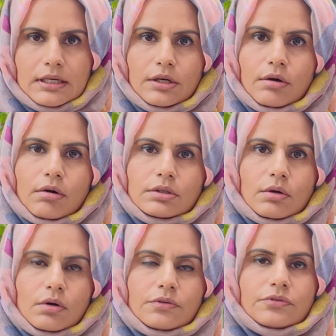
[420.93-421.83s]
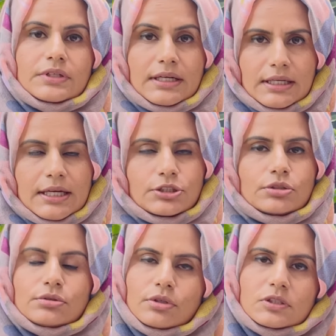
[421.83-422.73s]
a lot of dedication
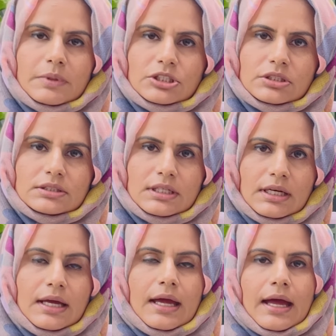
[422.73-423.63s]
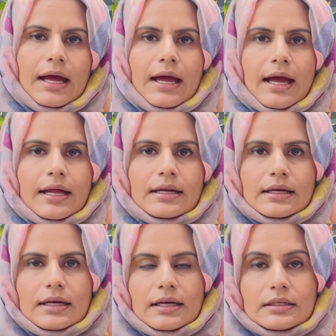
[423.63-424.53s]
to your specialty, and
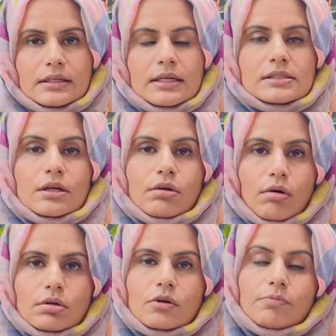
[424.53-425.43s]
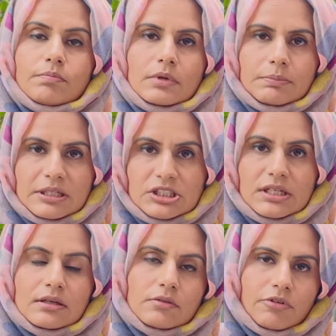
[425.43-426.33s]
it needs a lot of
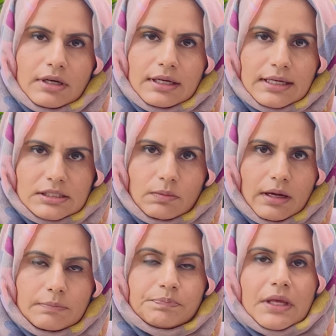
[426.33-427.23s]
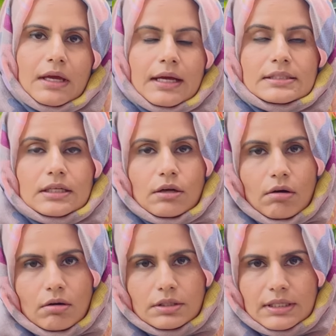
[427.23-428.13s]
budgeting and funding as well. It's a
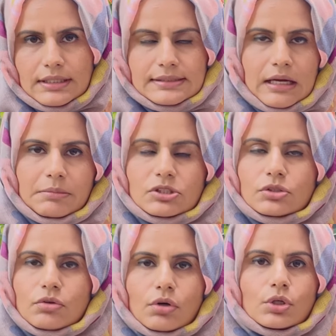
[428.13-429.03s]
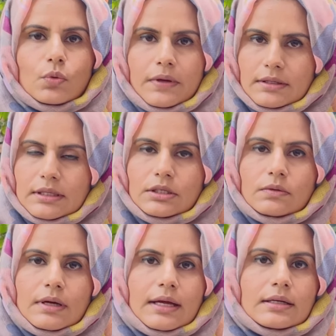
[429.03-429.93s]
long run exam. It's not quick that you
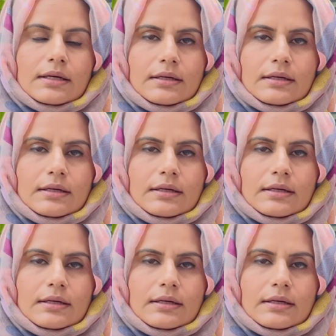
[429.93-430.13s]
can